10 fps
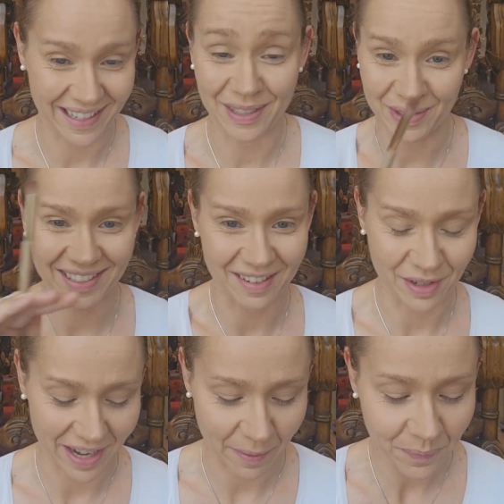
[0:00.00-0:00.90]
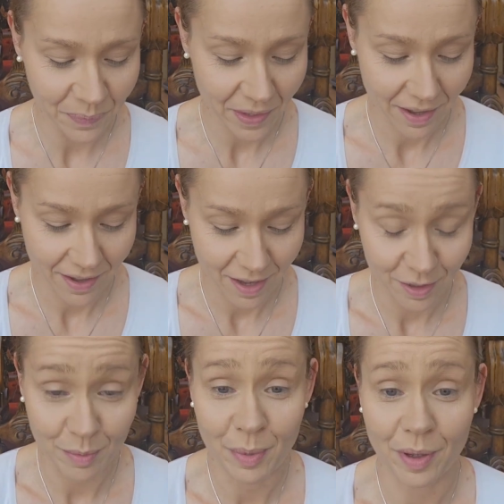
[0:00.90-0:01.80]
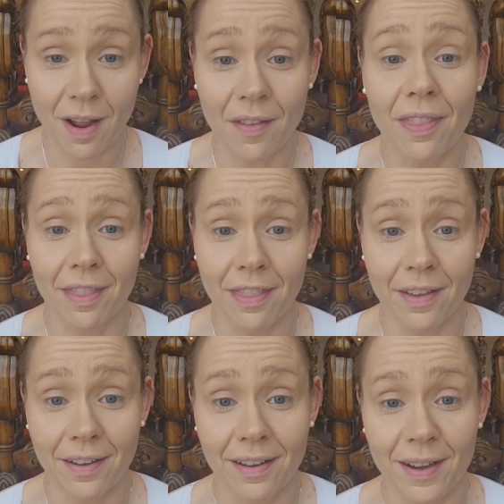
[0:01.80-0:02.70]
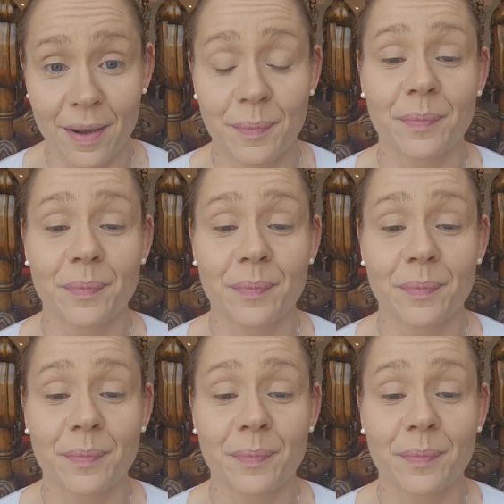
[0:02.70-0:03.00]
I use this every day to put on the